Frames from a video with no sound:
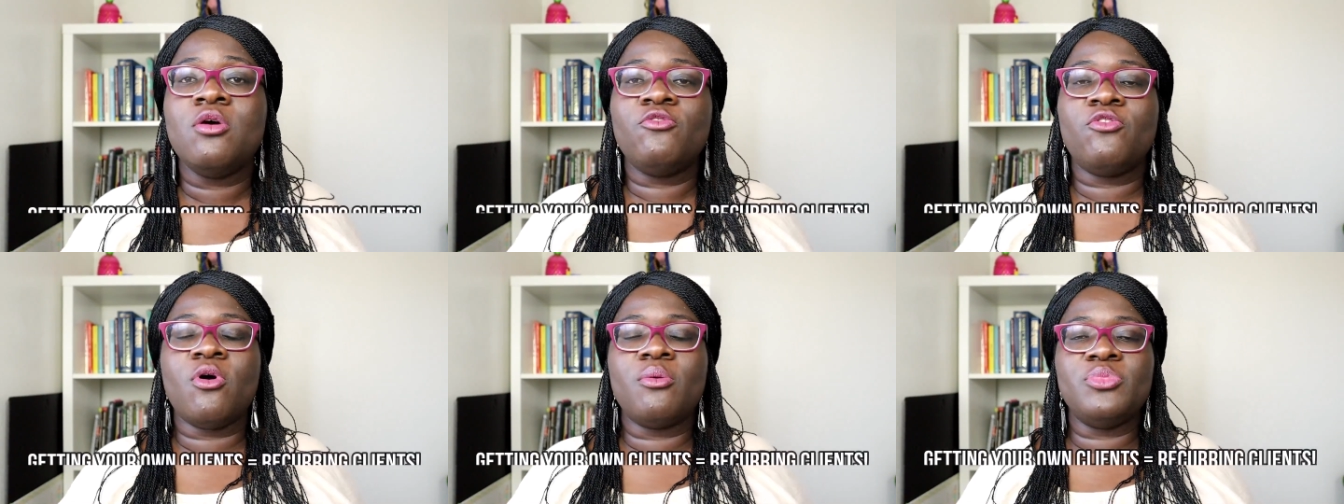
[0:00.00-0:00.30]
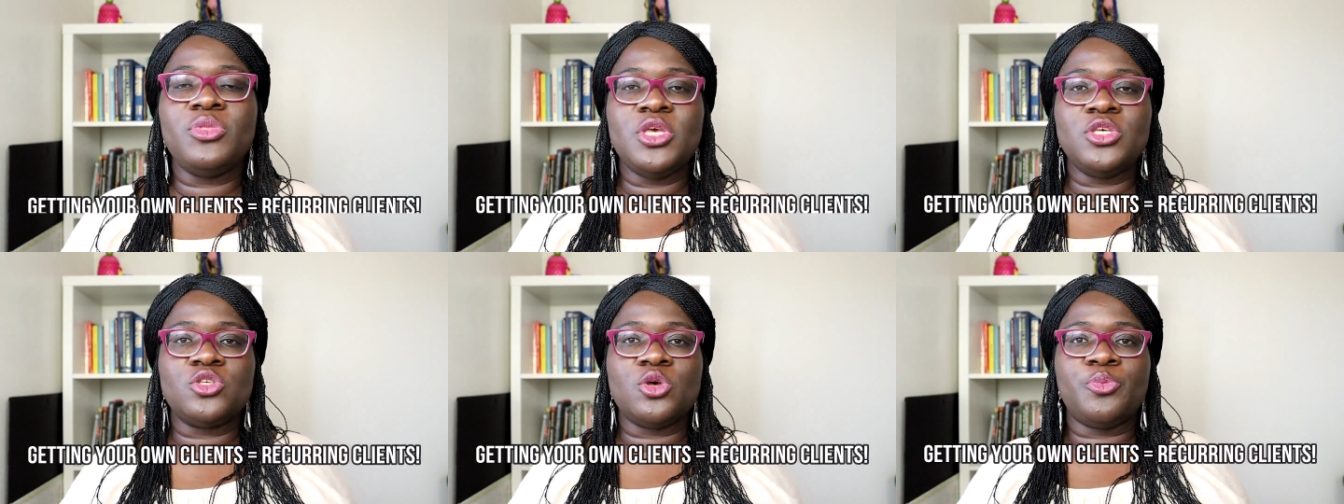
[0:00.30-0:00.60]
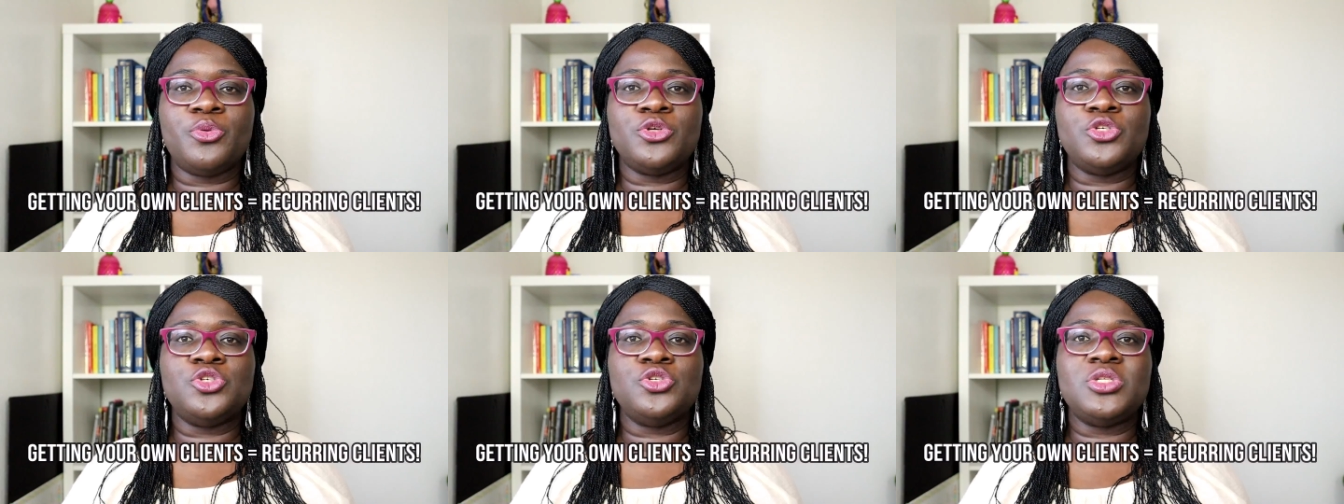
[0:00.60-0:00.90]
from these
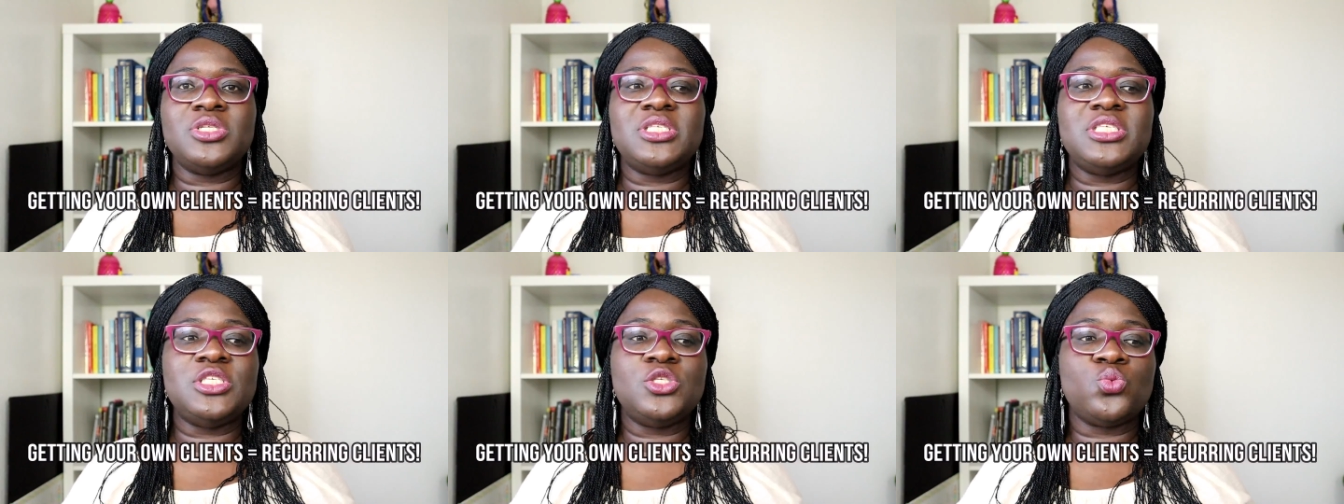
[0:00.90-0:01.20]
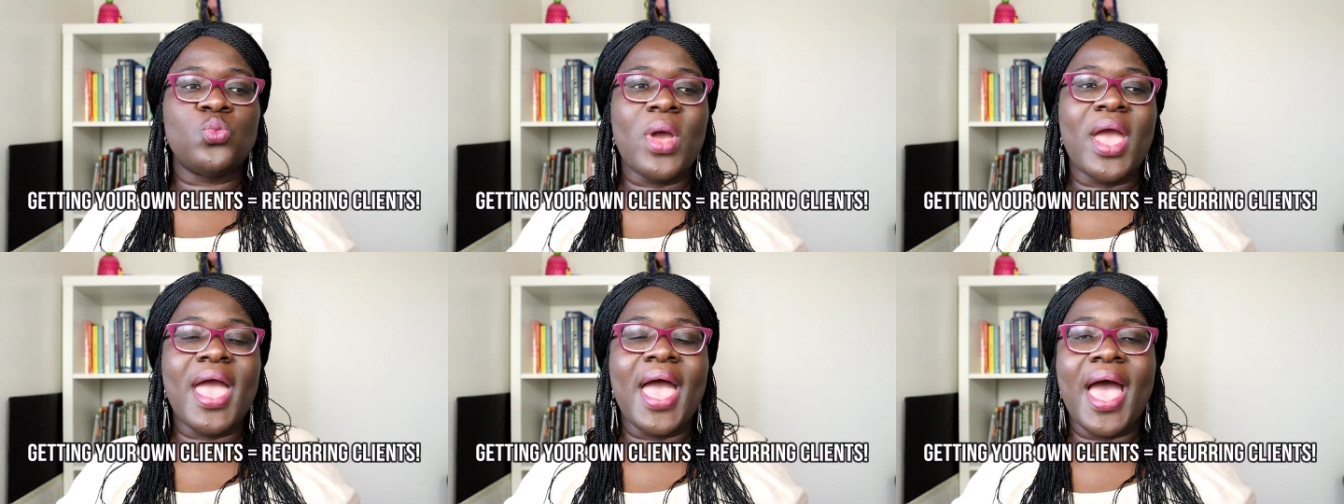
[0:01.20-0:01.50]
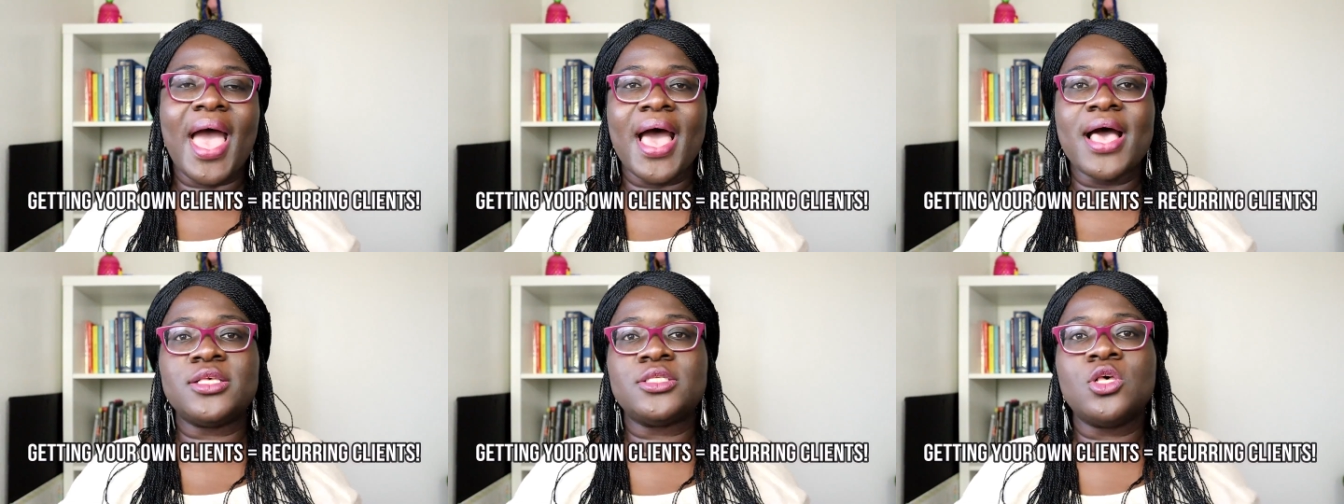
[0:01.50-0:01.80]
opportunities,
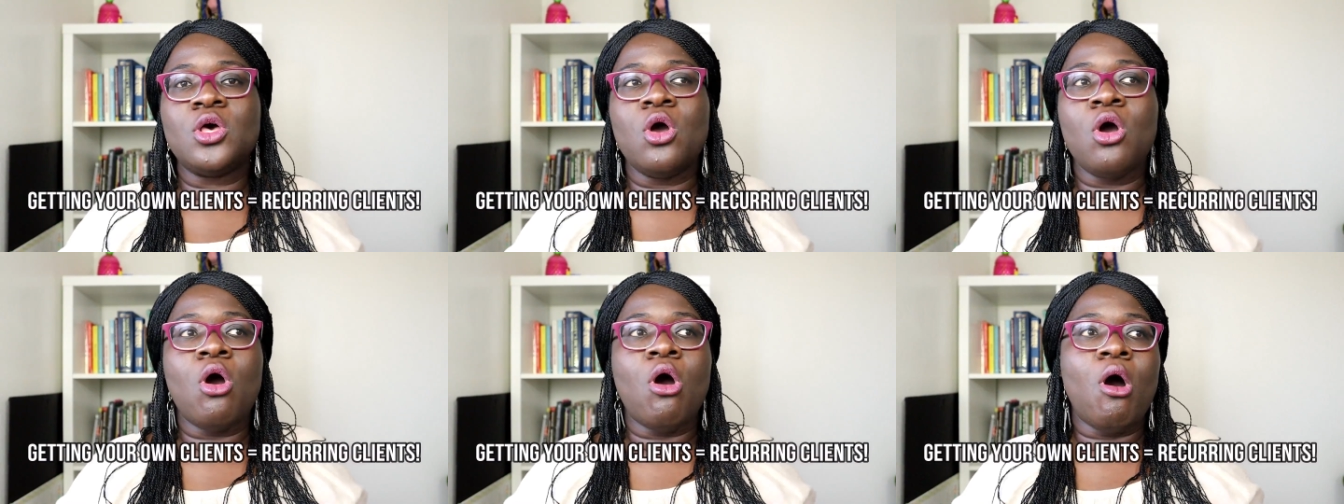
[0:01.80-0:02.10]
whereas